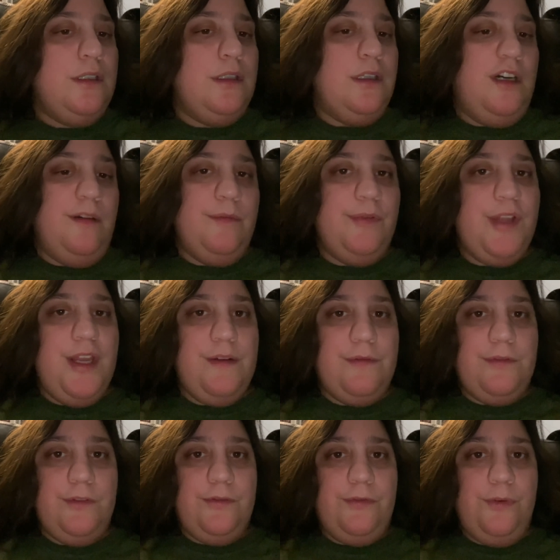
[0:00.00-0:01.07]
I'm
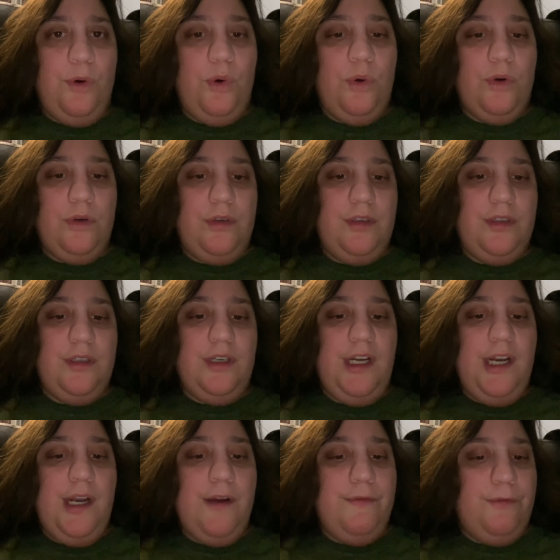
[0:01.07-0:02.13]
thankful for
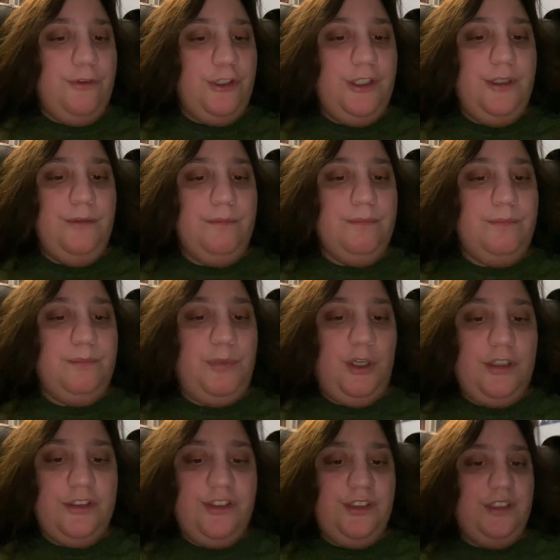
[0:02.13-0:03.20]
every
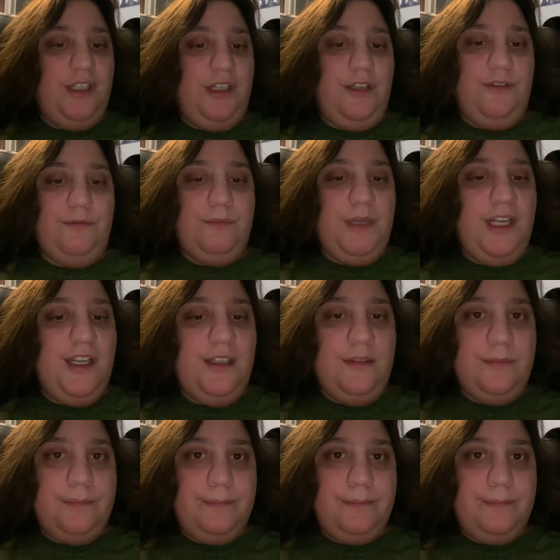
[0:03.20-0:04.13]
person that I've met.